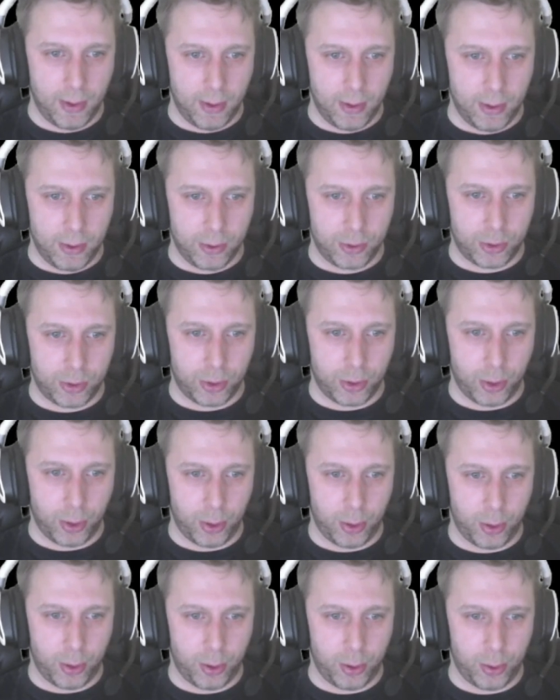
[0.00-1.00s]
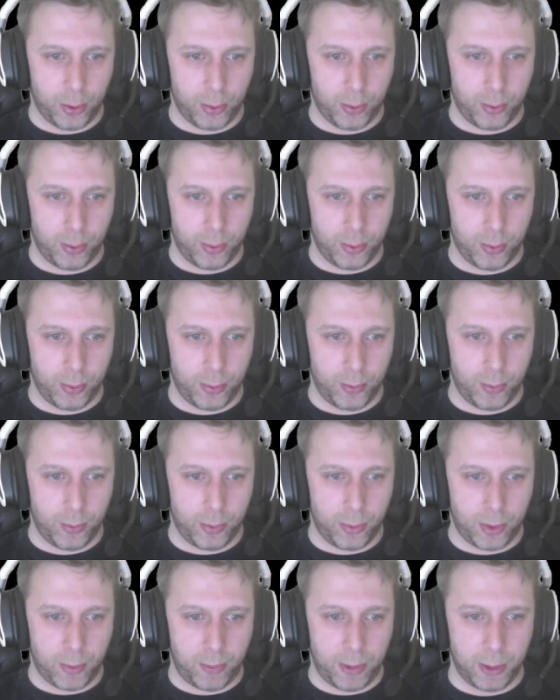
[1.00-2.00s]
So
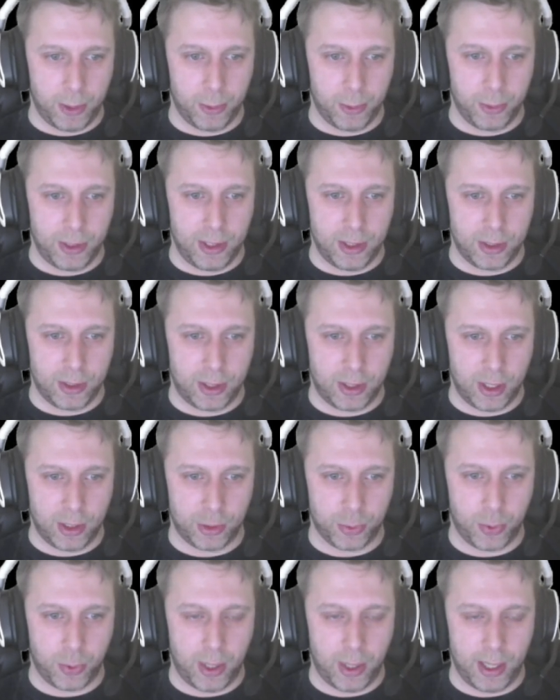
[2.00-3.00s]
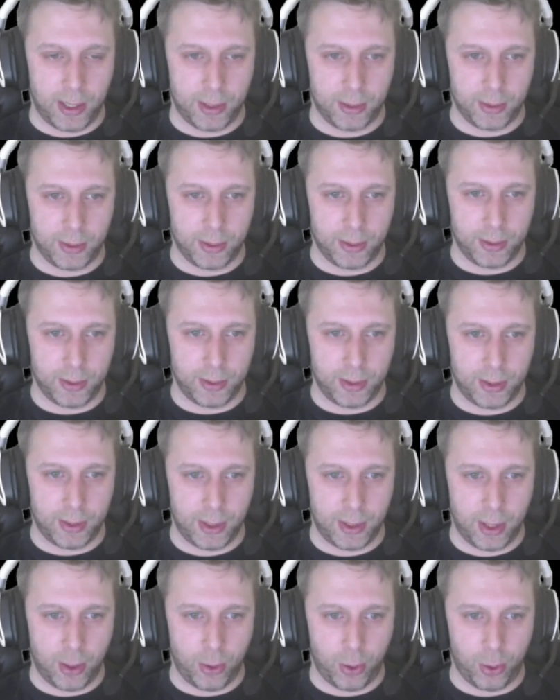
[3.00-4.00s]
the buildings as well
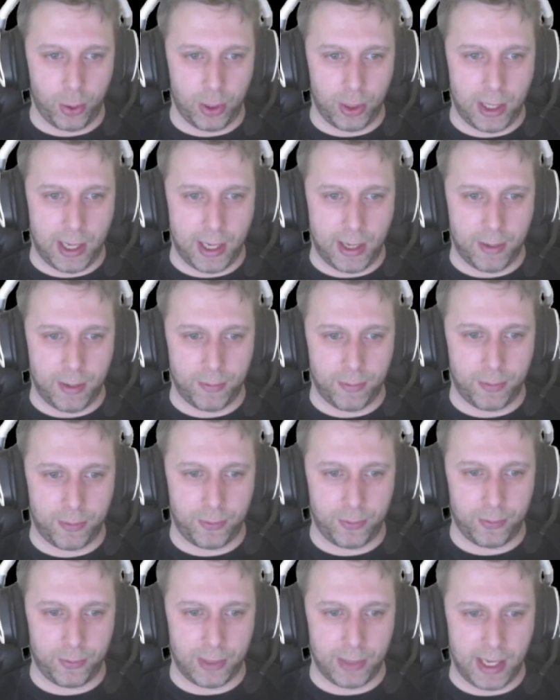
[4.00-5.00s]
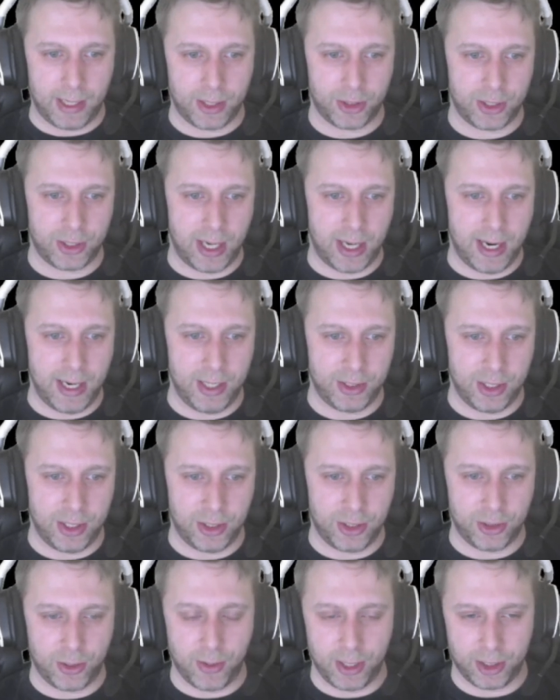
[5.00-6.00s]
all have like
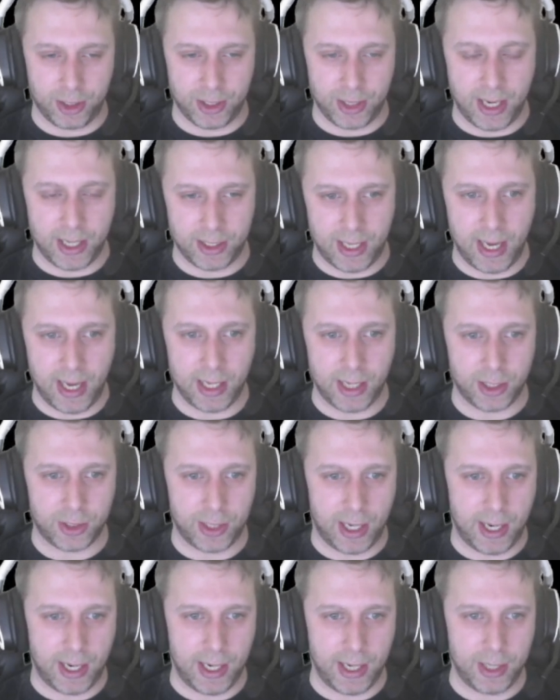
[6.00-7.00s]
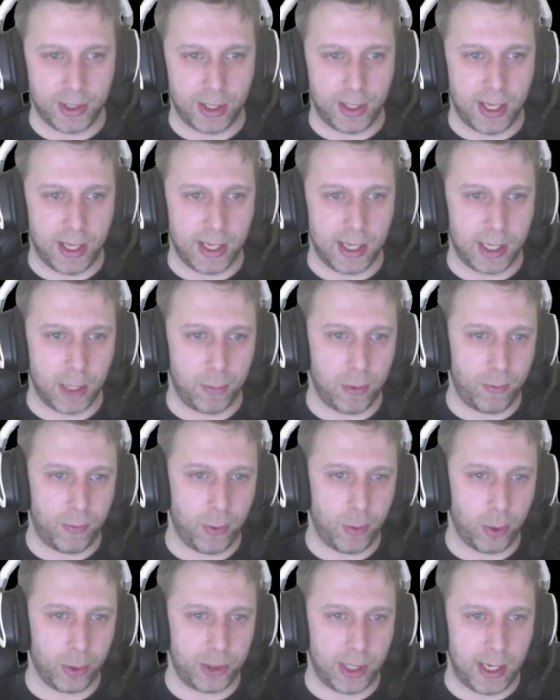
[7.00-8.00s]
sizes, their exact hex size, and they can be
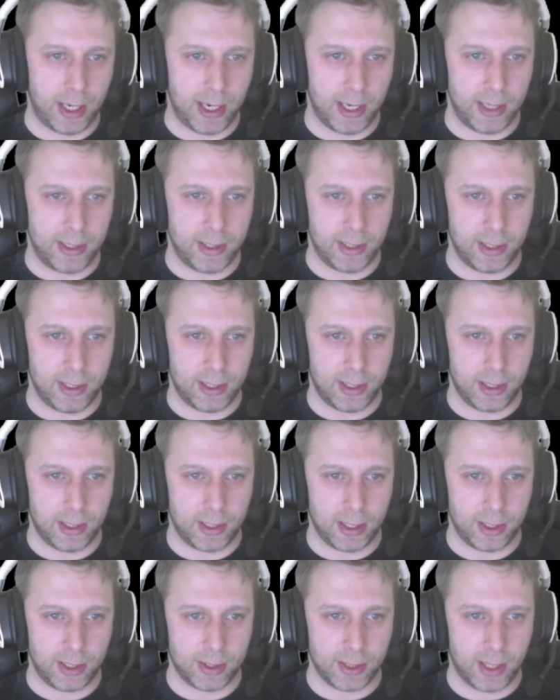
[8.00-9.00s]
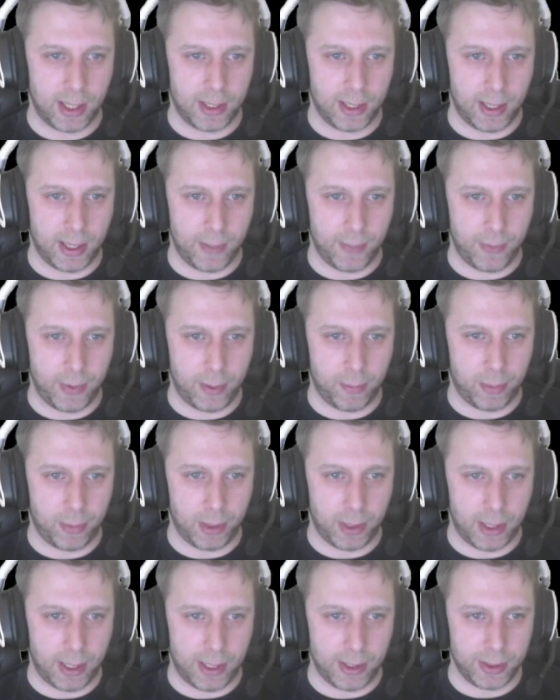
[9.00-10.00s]
rotated and things like that and
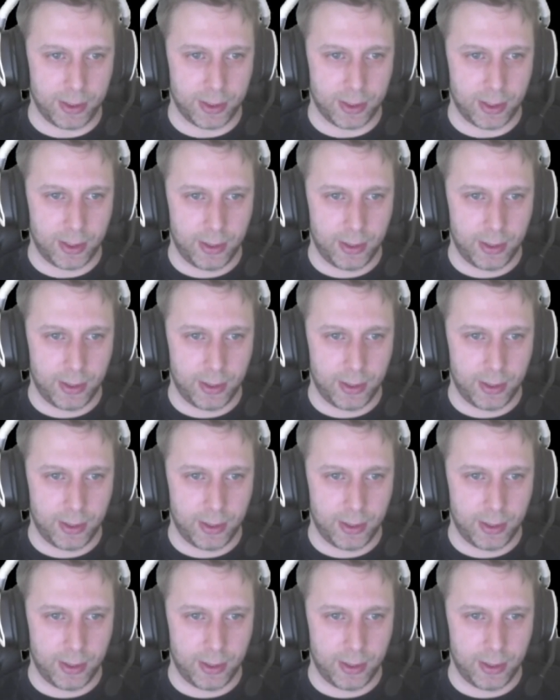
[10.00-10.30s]
placed.